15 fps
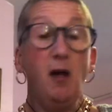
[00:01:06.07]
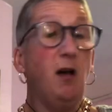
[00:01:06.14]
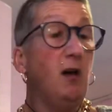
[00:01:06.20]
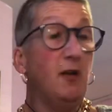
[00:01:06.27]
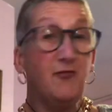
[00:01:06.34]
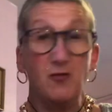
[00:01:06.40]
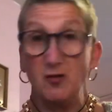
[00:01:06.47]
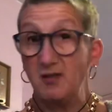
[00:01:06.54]

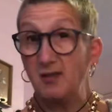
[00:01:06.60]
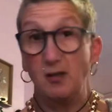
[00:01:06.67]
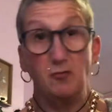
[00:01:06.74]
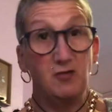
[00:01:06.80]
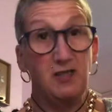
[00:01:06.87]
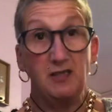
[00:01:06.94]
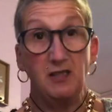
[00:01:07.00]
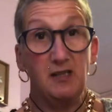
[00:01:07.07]
I've got
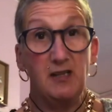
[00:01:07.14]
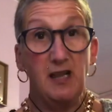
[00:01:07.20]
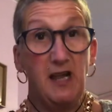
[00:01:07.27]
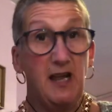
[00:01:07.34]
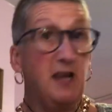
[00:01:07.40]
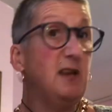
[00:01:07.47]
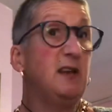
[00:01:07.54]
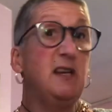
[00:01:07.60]
salted in
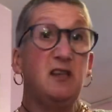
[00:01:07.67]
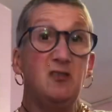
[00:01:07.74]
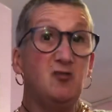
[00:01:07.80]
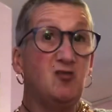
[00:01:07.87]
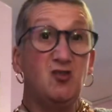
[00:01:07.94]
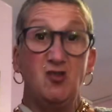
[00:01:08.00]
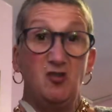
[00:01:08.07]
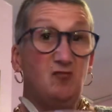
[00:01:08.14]
there. It
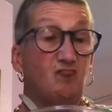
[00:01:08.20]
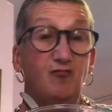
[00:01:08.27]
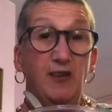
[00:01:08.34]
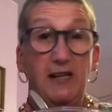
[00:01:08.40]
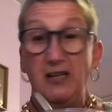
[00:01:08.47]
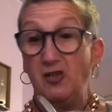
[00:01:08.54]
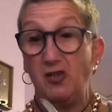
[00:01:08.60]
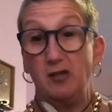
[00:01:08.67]

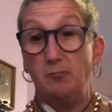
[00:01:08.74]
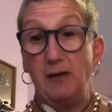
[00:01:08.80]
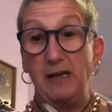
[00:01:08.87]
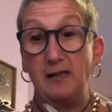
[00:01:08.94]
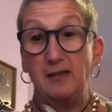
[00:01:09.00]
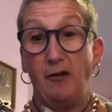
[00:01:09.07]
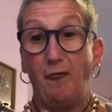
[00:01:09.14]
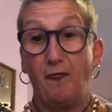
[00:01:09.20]
really shouldn't
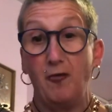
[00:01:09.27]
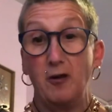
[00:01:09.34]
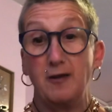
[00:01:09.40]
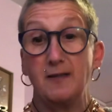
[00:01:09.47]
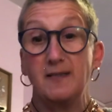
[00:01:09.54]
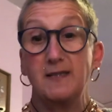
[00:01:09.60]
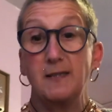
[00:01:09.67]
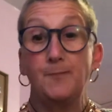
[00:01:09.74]
make a
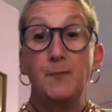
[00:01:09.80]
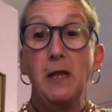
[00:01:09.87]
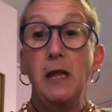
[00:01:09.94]
difference.